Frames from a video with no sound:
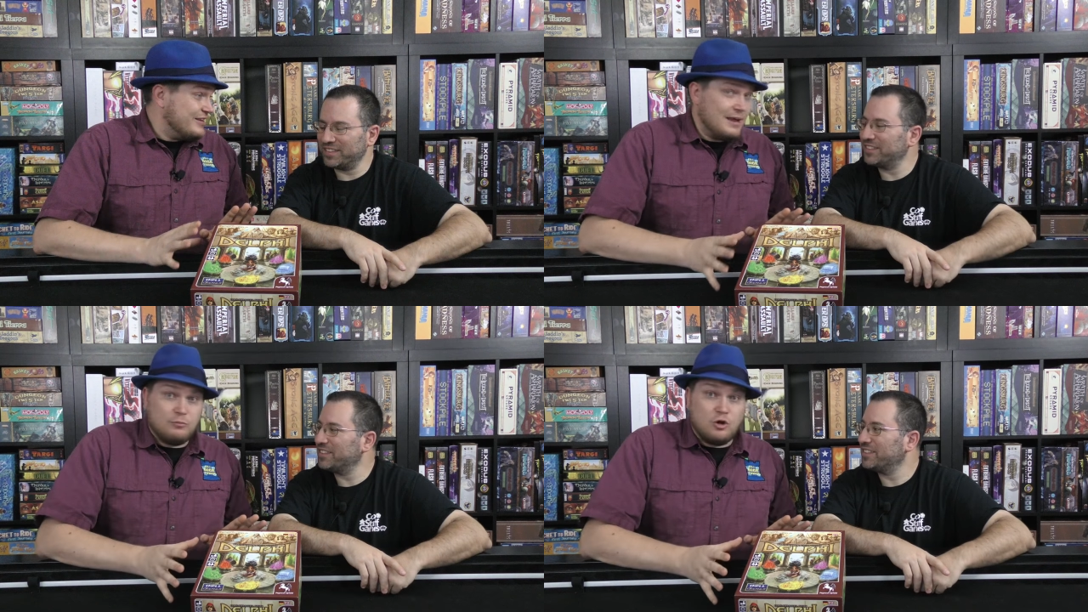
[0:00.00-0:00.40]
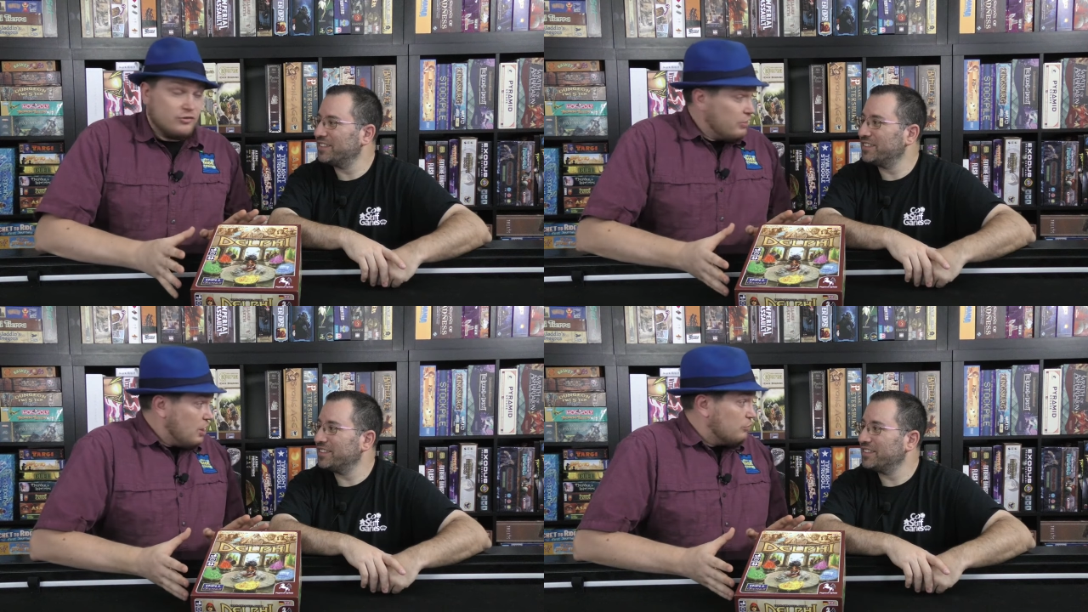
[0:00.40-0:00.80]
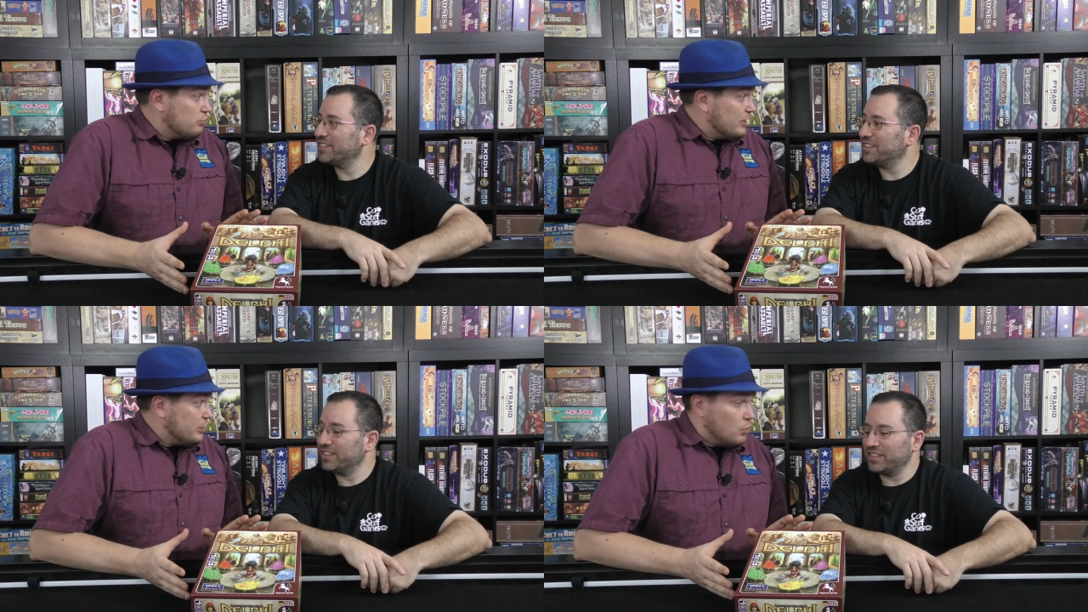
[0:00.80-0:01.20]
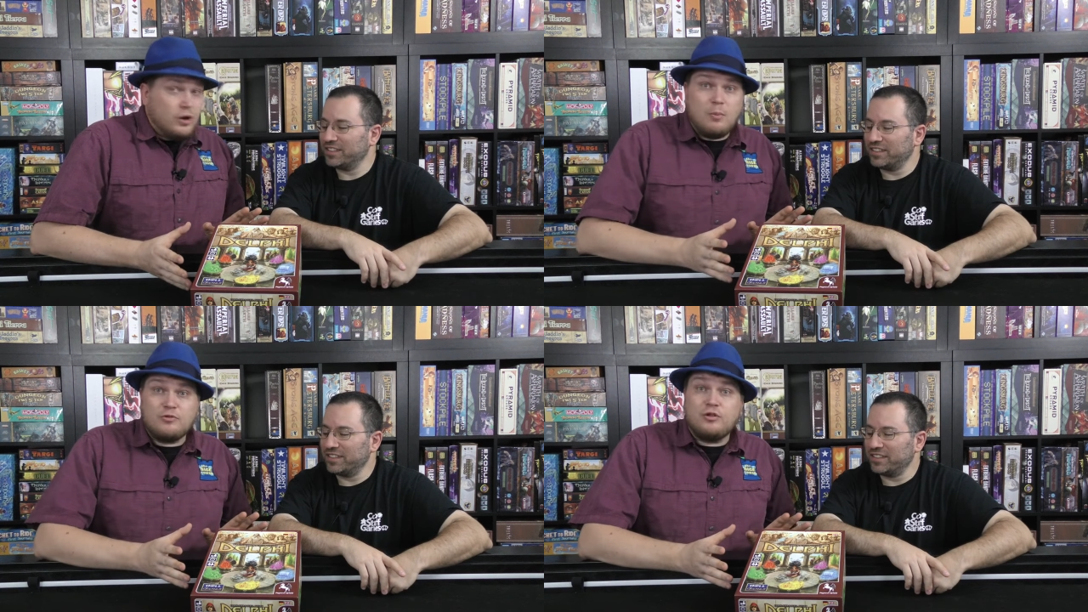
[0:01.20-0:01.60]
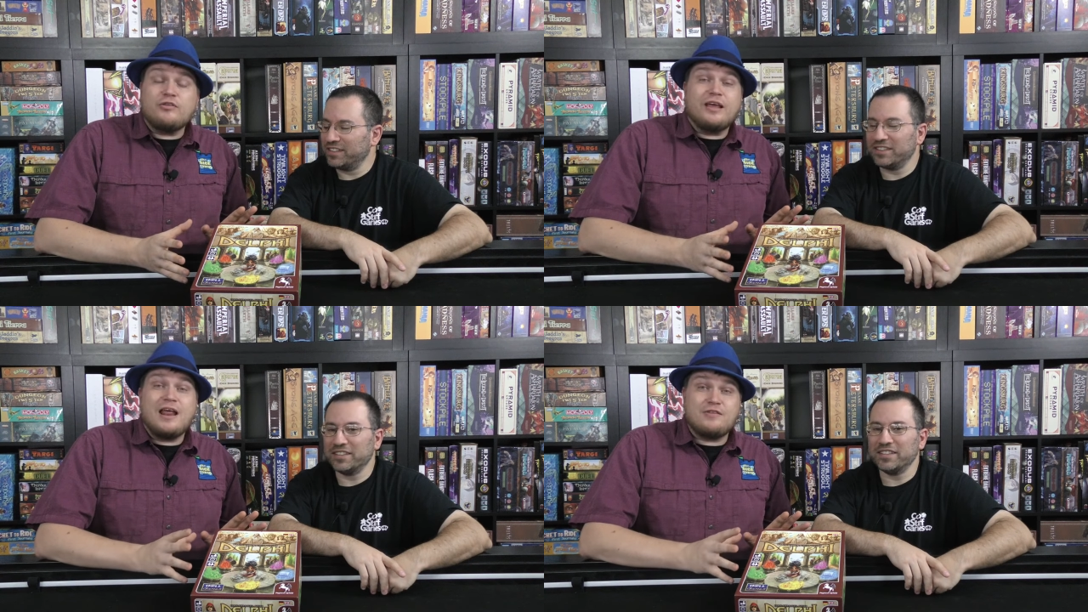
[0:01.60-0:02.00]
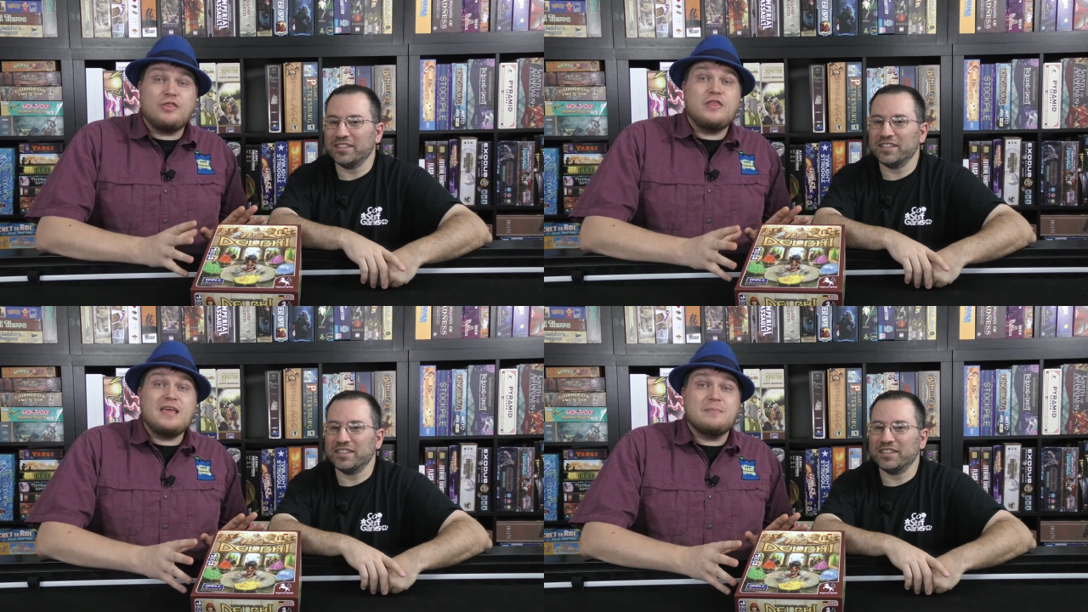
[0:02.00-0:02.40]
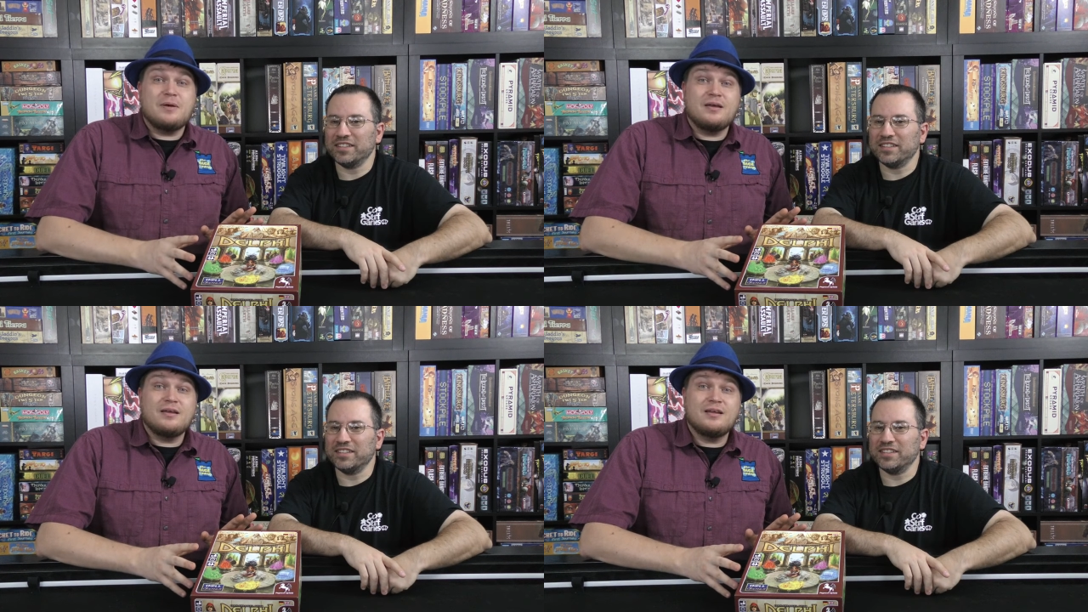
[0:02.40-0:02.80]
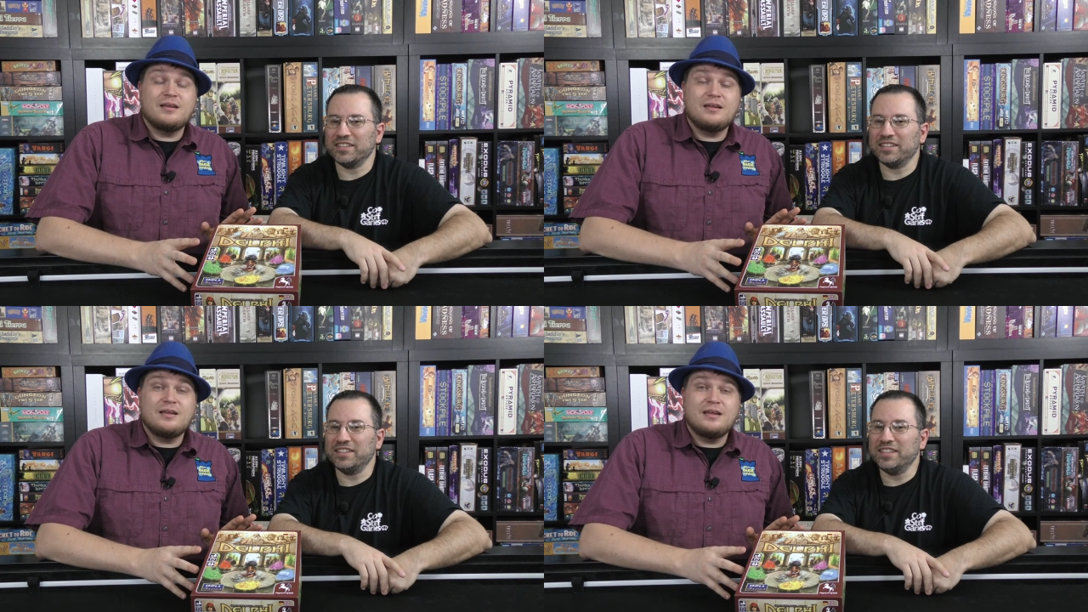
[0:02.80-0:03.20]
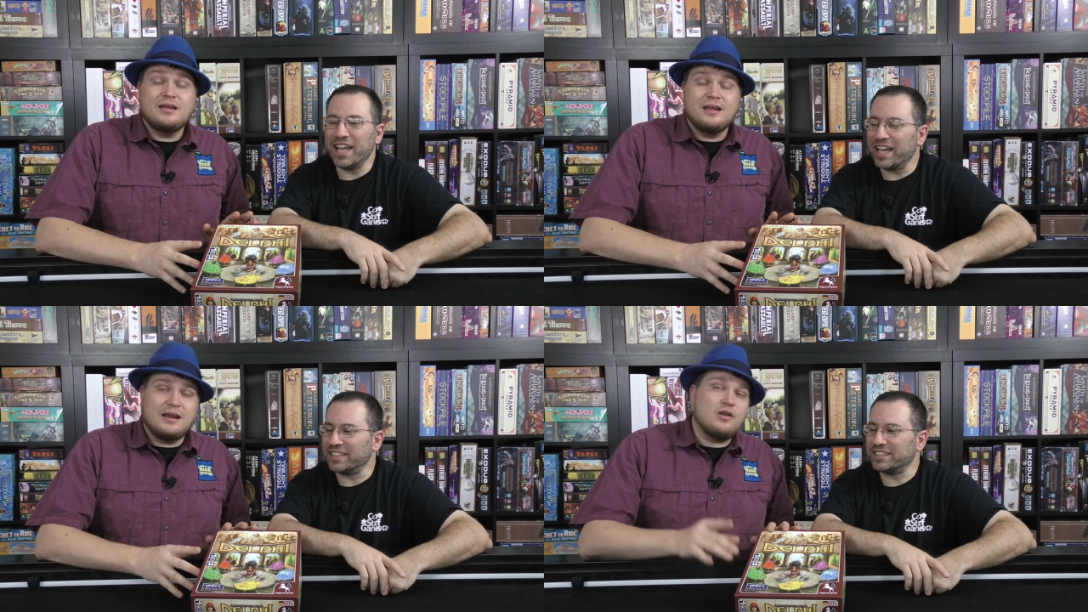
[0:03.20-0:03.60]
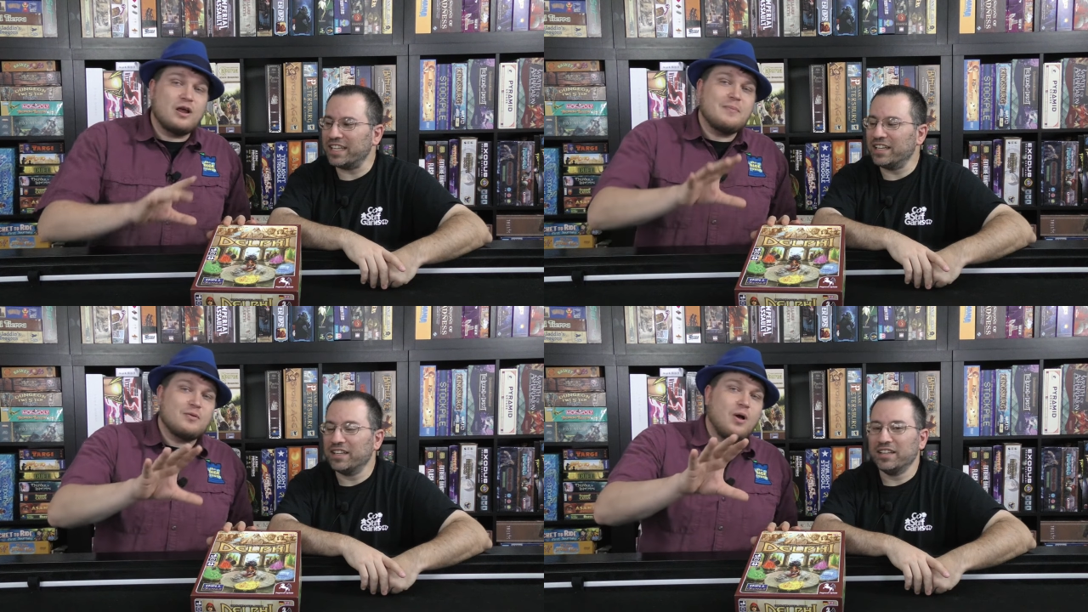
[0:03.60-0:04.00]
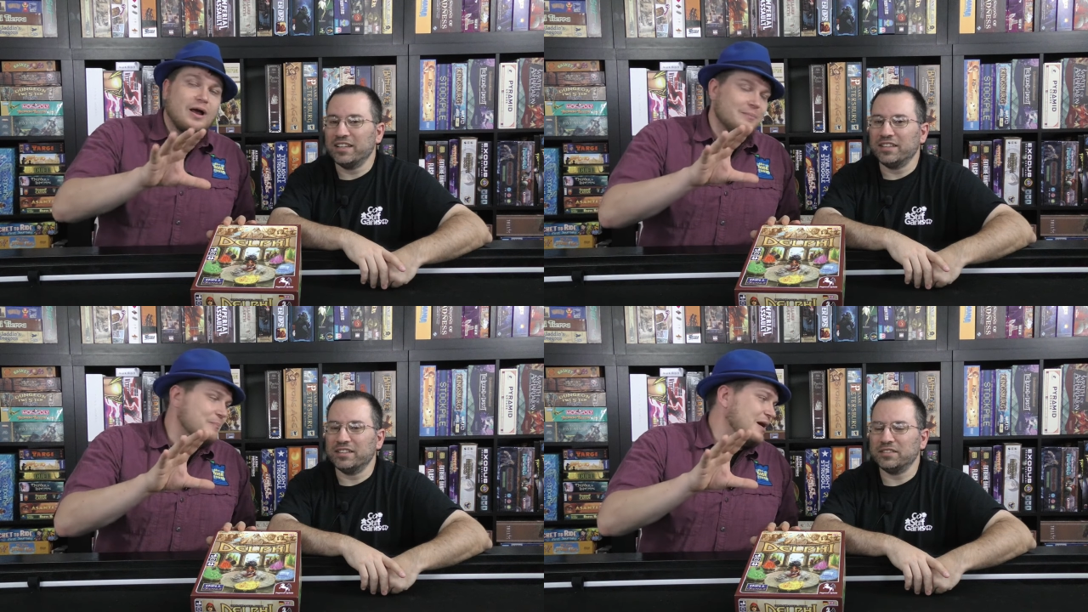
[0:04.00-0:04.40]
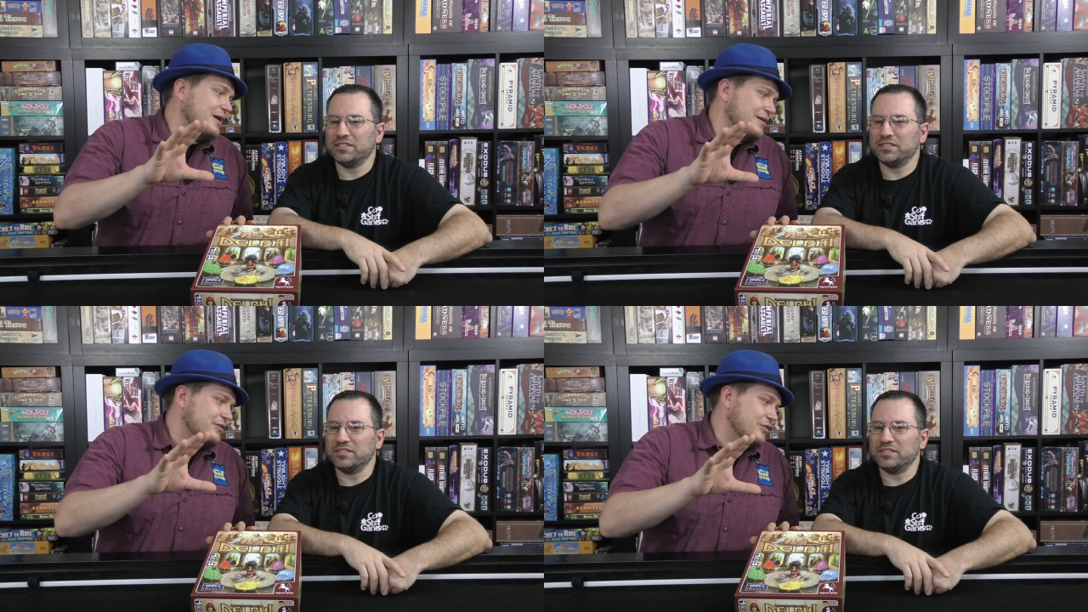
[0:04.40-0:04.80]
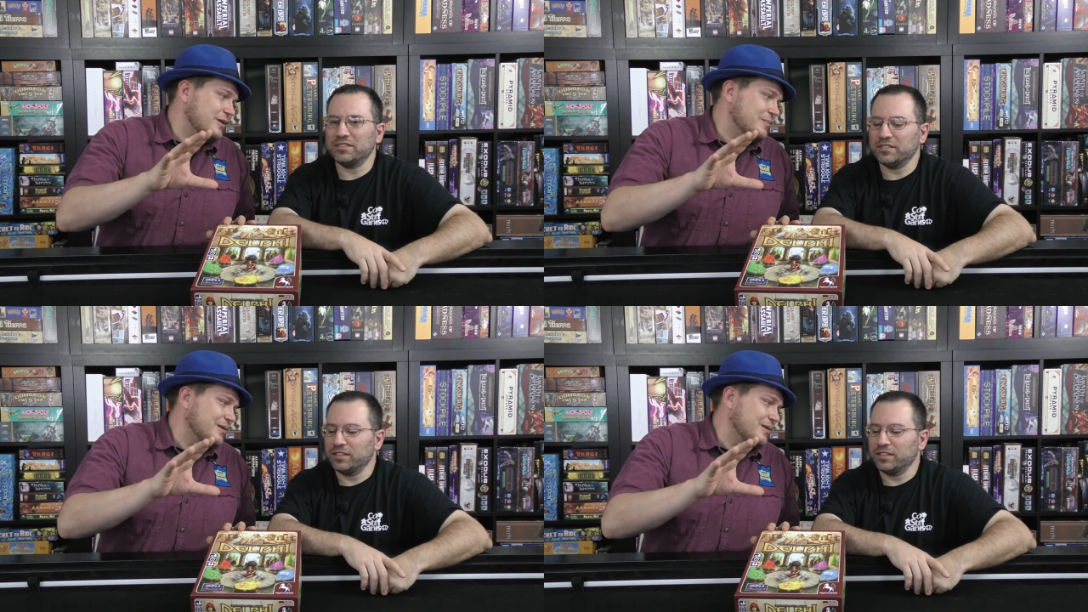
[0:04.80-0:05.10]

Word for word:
Speaker 1: game looks. I thought it was really cool. It almost looks like it has a theme. Yes. And don't get me wrong, it barely has a theme.